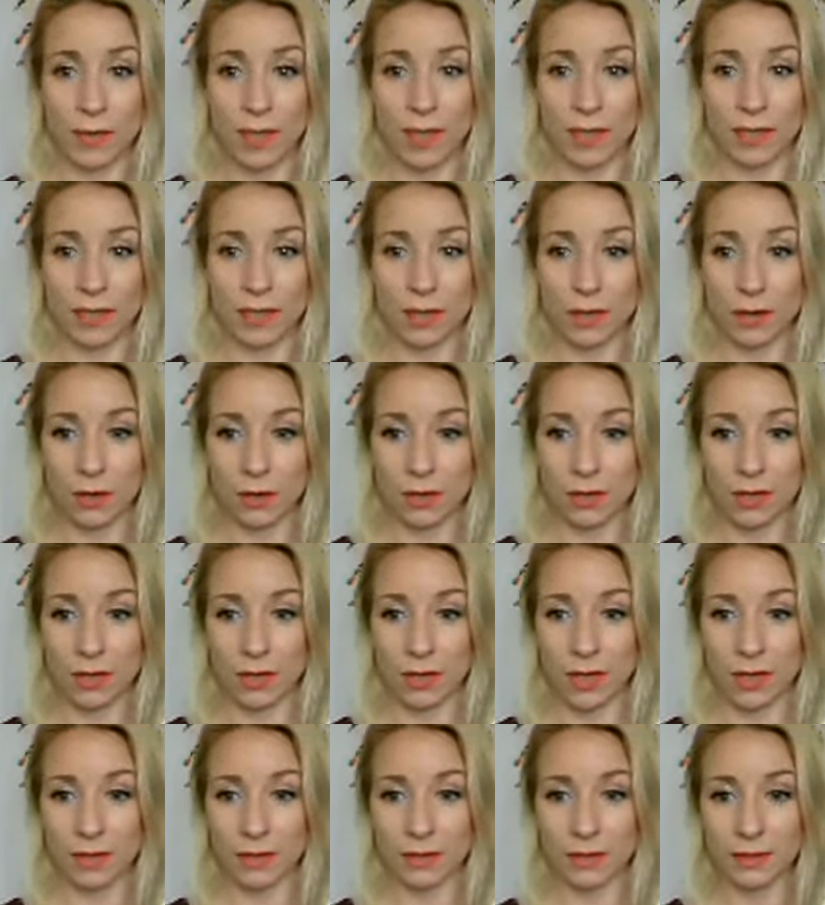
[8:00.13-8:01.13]
me any
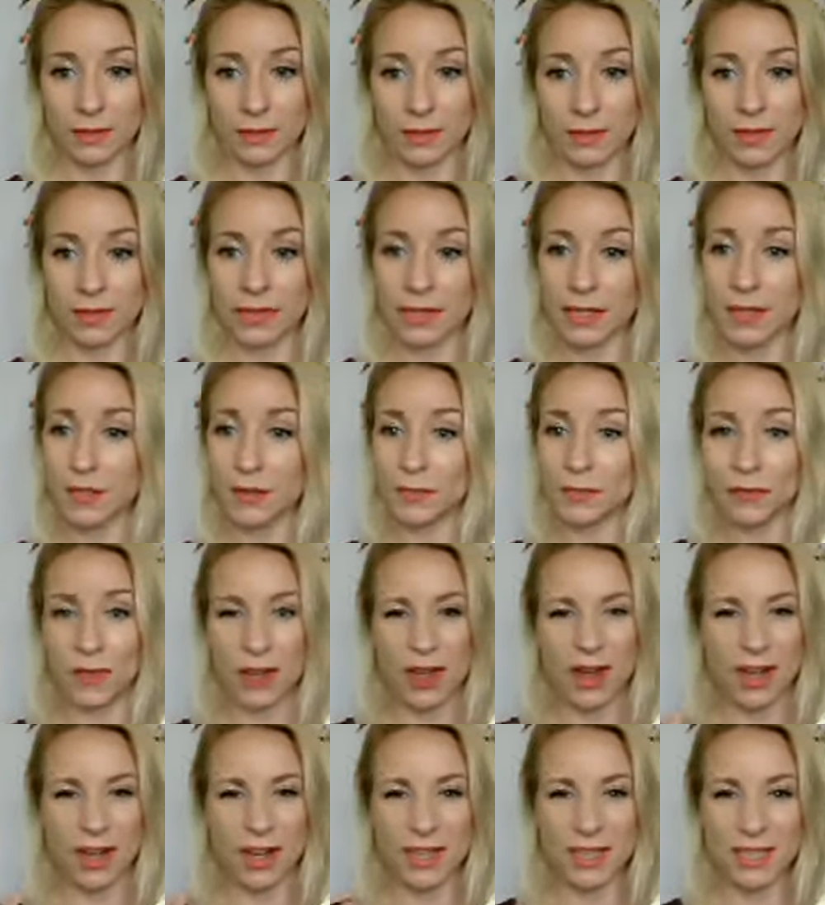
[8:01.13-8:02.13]
longer? Thank you for
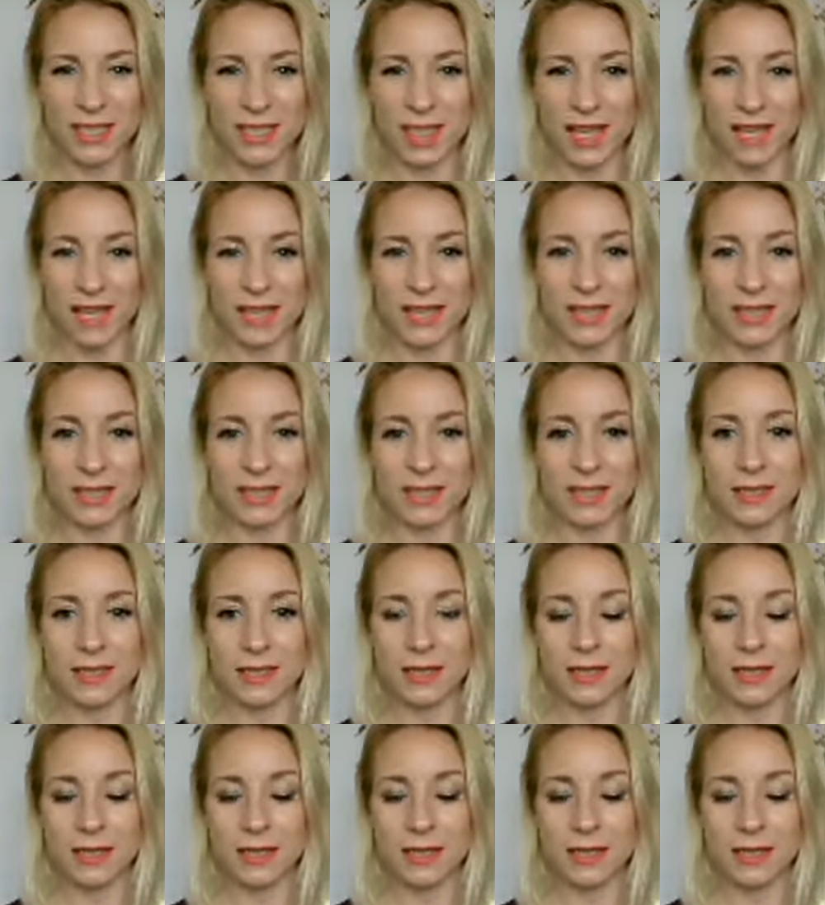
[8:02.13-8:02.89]
your hearts, guys.